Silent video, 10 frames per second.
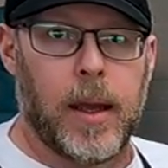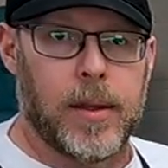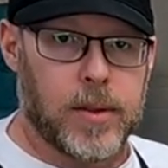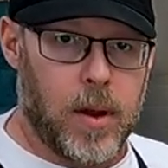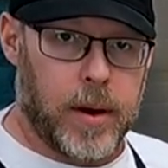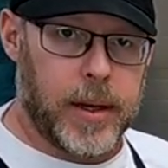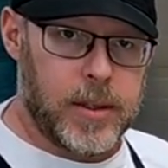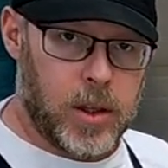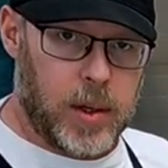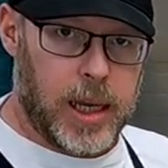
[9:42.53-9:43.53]
As long
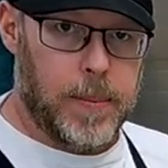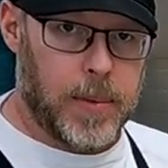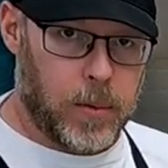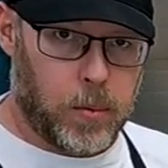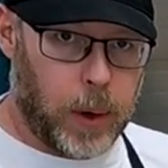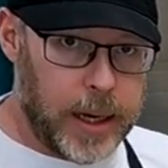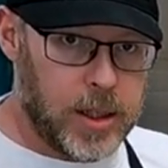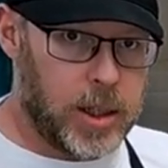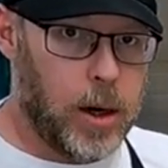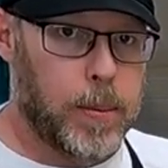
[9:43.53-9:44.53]
as you keep the
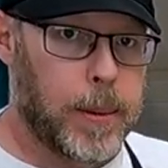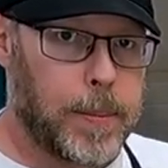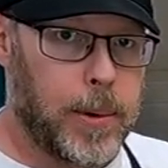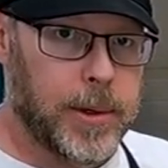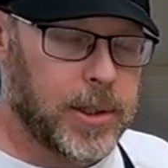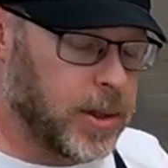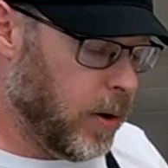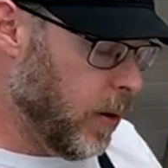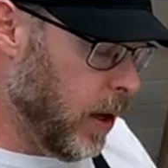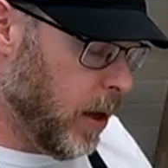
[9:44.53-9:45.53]
ratio
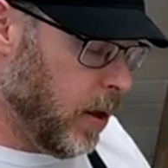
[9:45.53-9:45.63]
proportional,